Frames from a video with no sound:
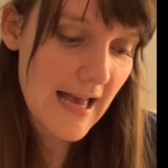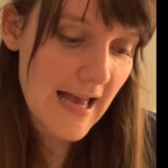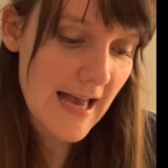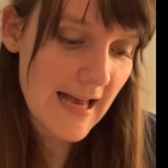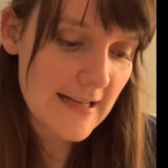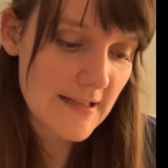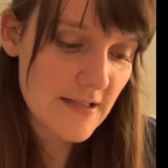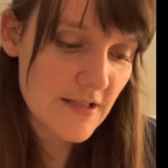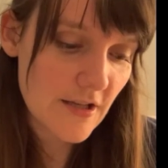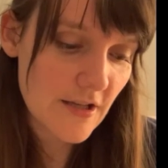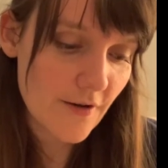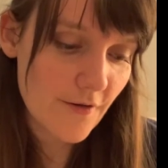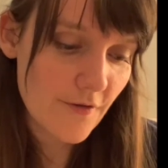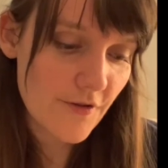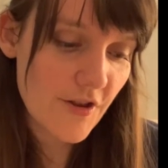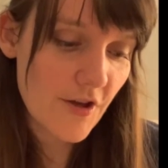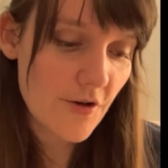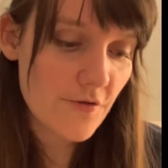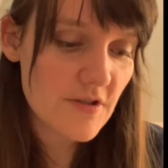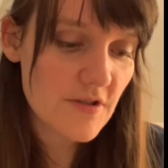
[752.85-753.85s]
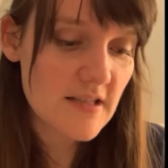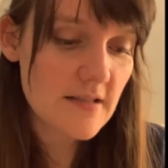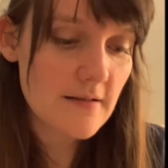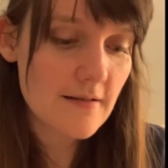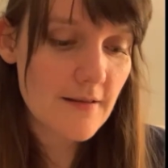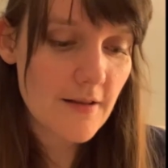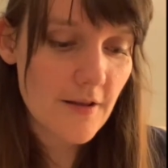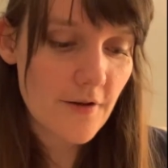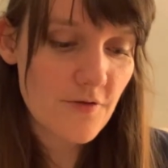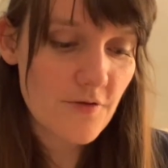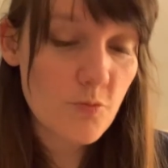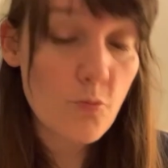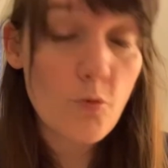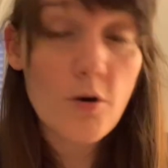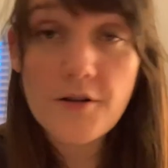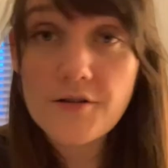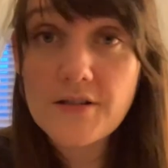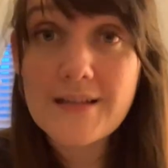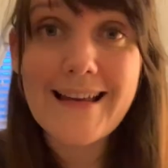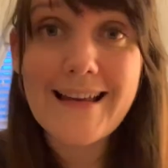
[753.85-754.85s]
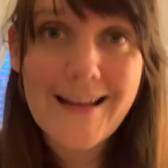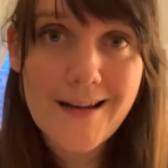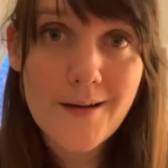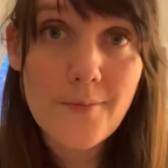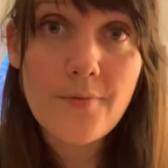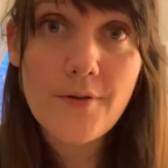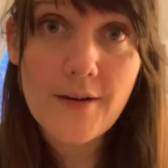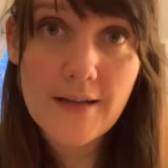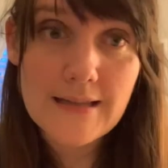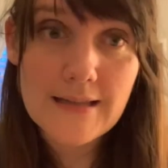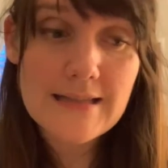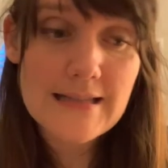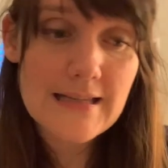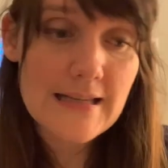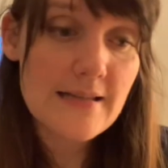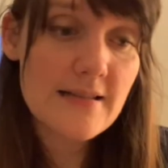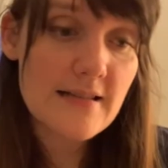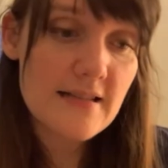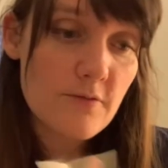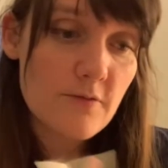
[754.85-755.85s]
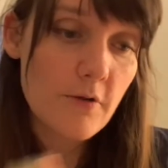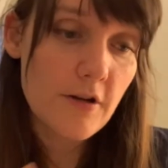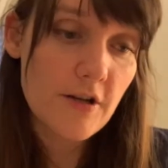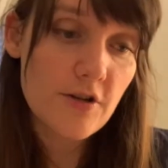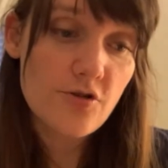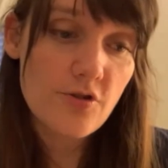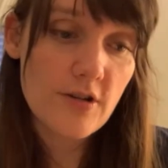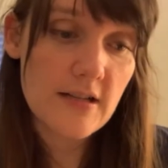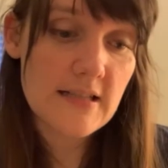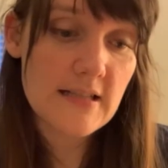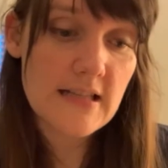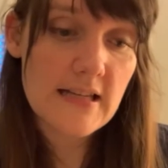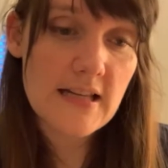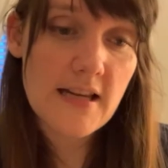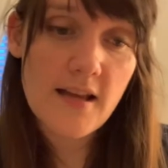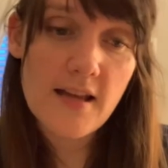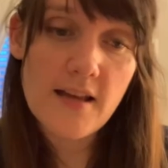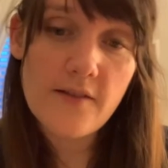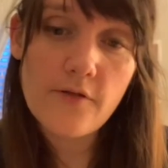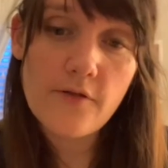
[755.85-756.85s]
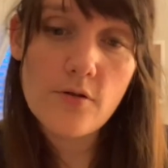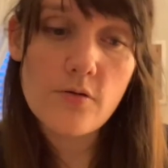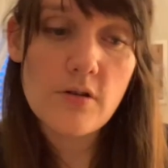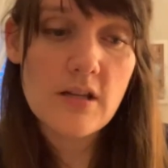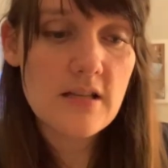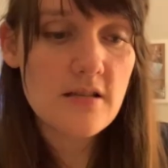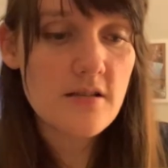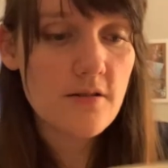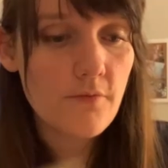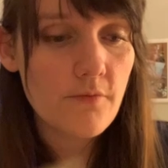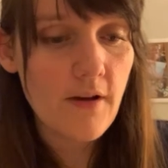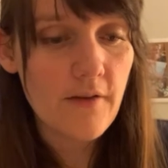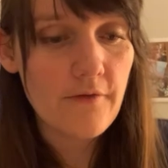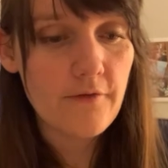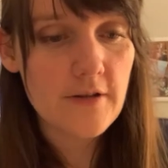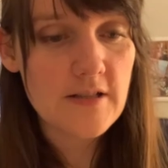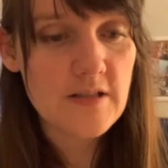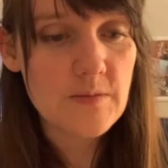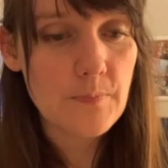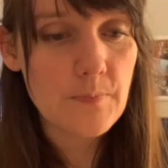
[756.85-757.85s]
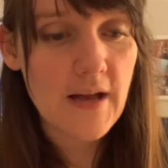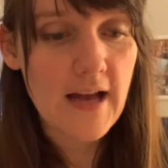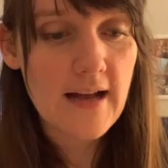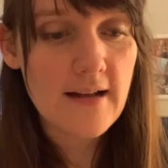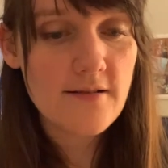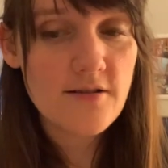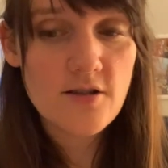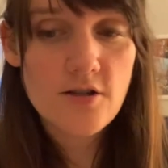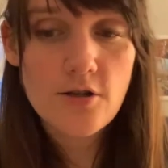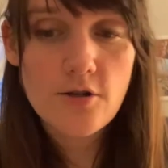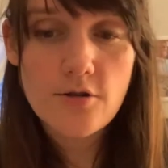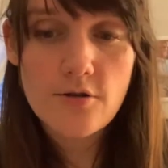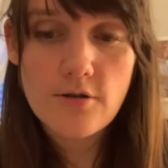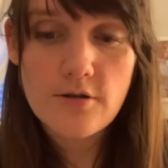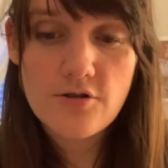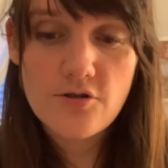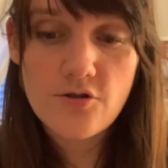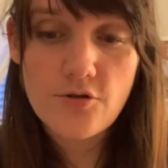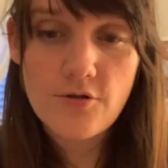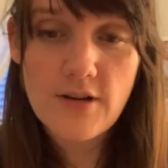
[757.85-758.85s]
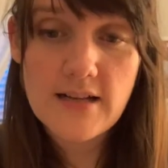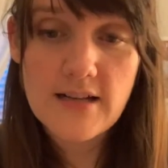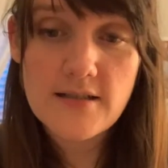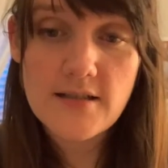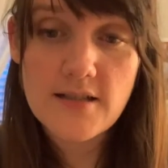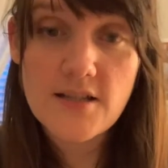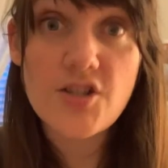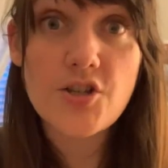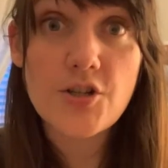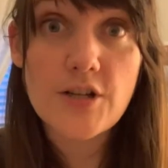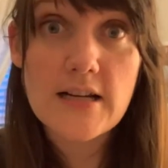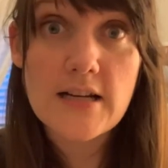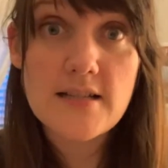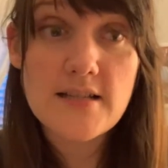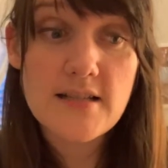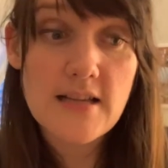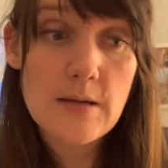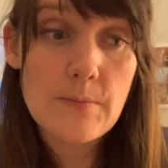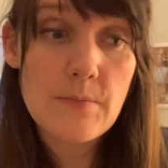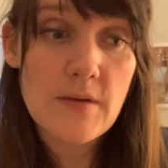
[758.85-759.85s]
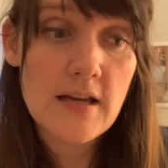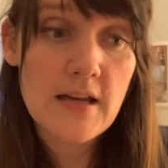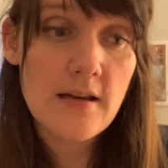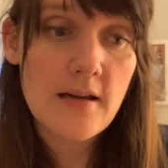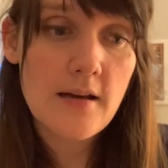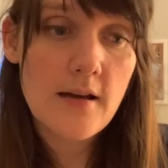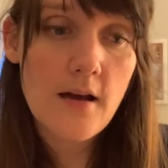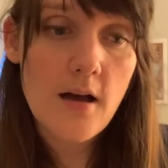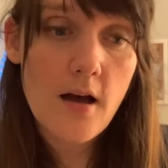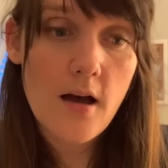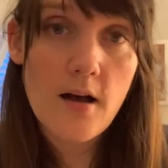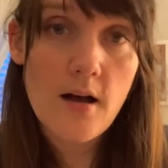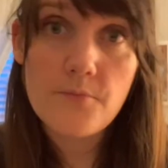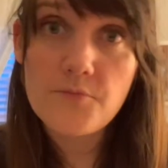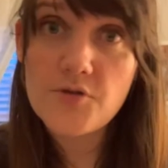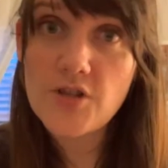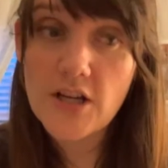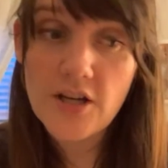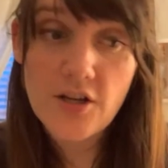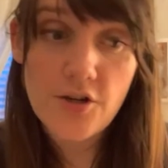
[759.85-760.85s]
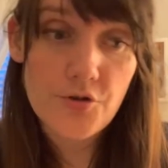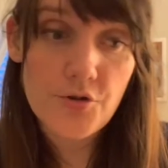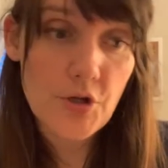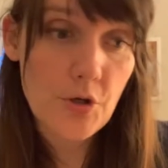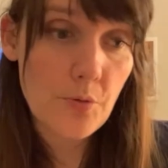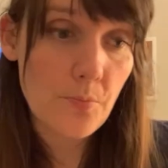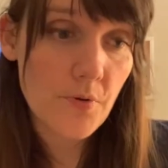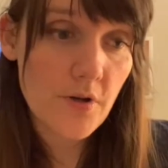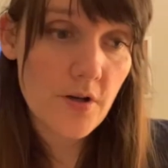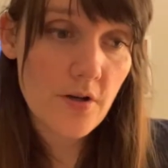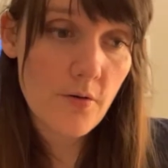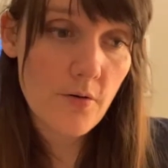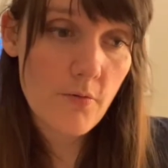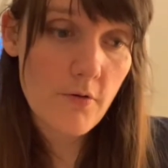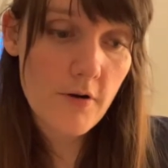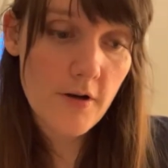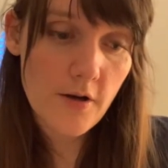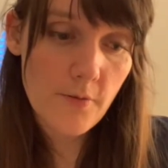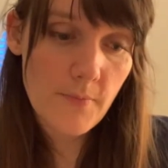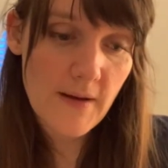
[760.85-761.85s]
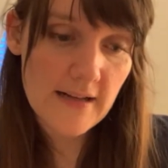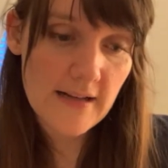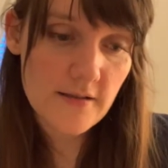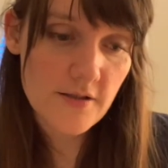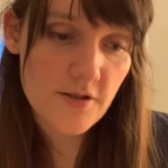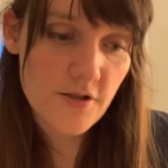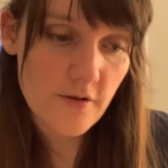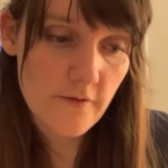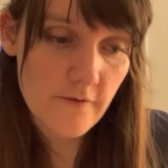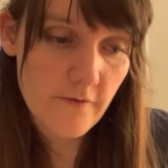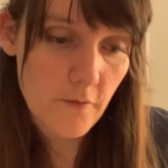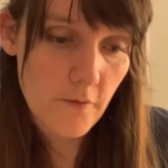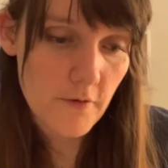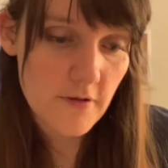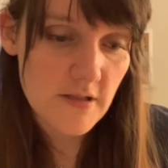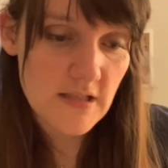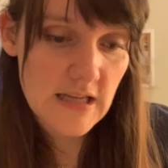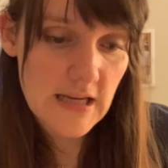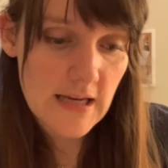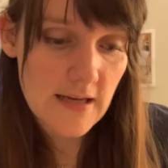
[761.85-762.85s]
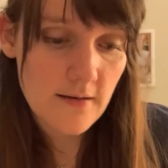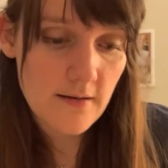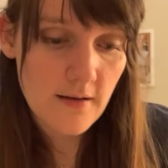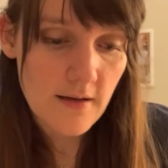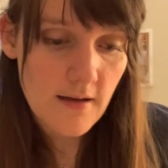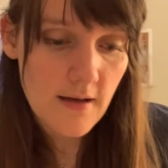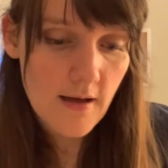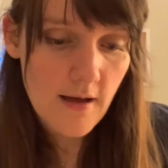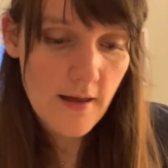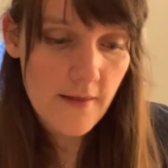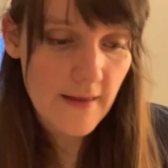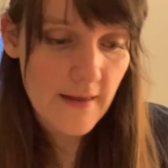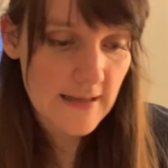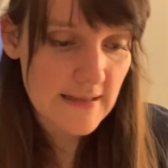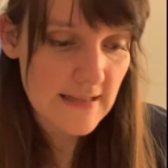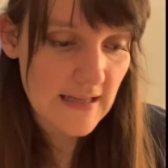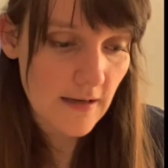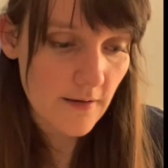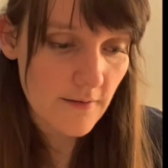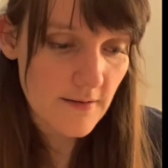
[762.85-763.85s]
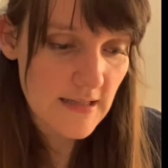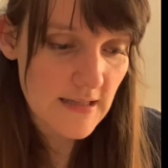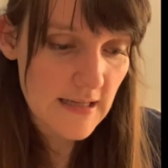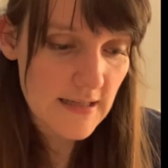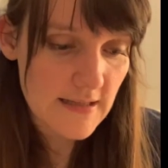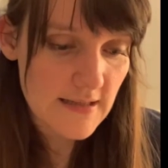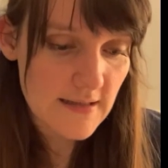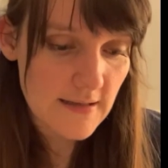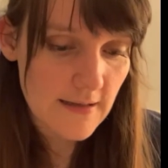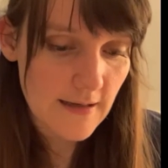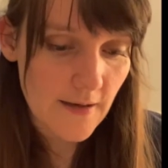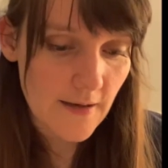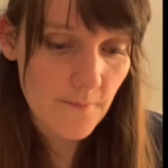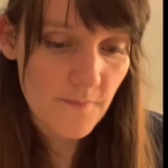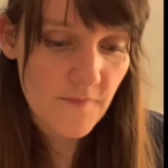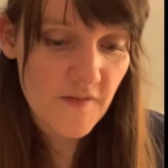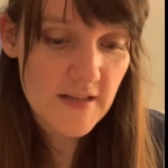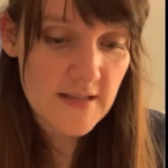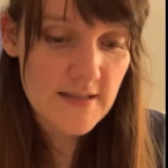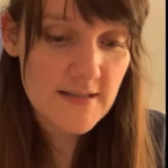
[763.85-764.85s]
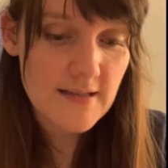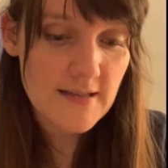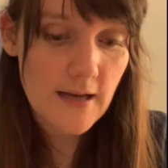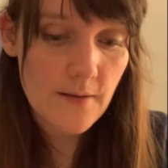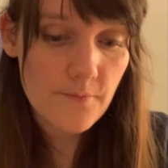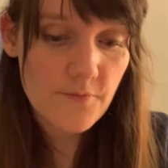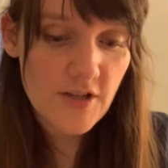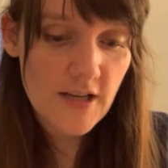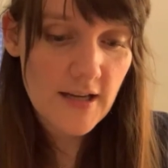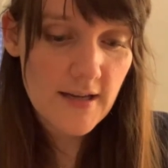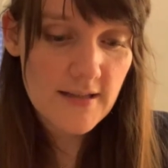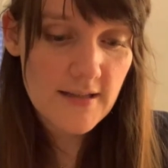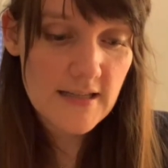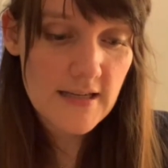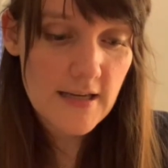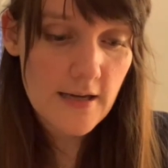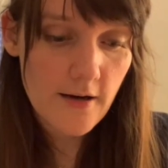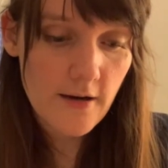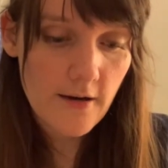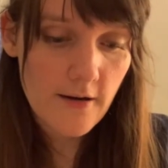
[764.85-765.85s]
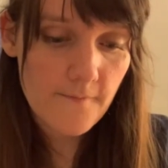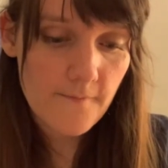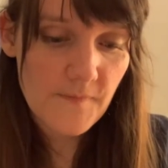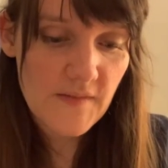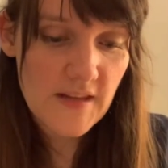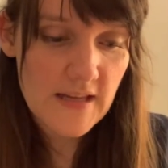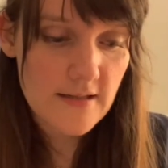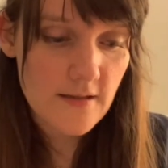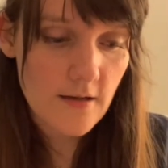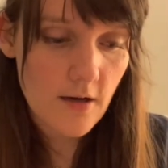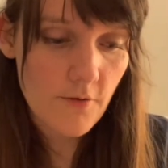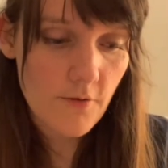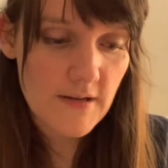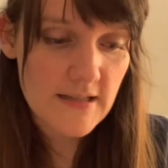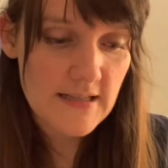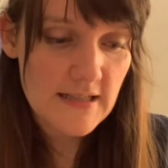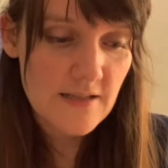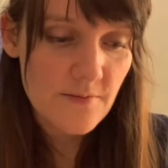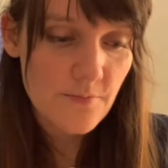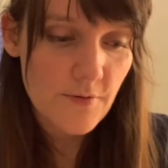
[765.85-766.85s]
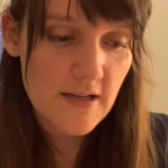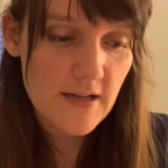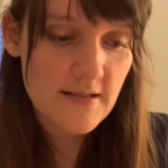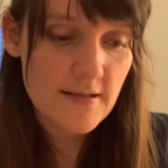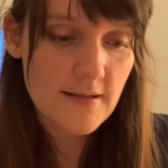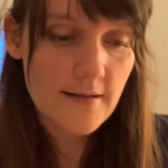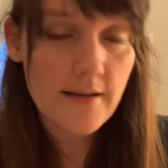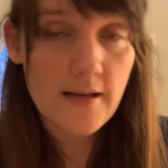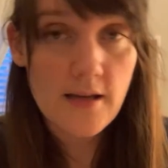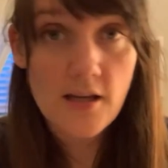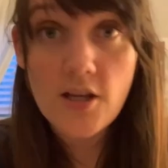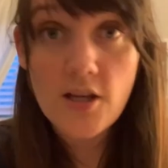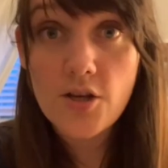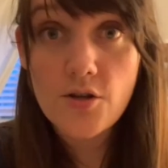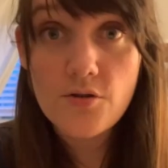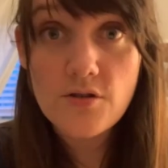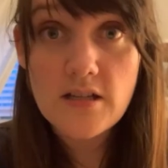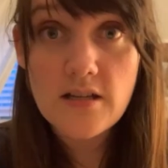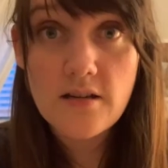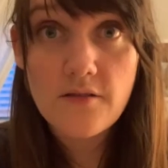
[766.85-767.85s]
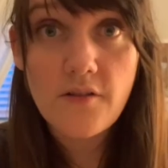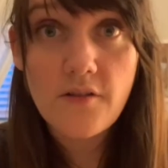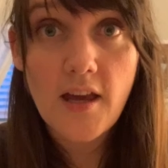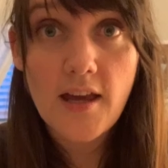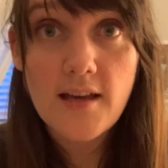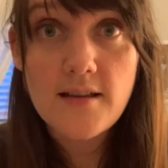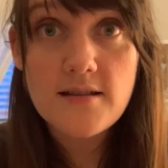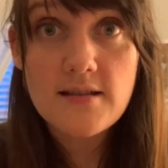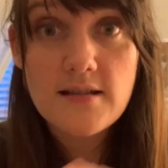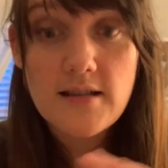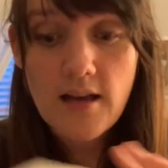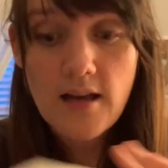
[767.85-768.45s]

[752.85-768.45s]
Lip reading: And so those words again in parentheses is what you're translating. If you need to reference back to your direct and indirect statement, check your notebook or go back to 214. That tells us the subject here is always expressed in the accusative case.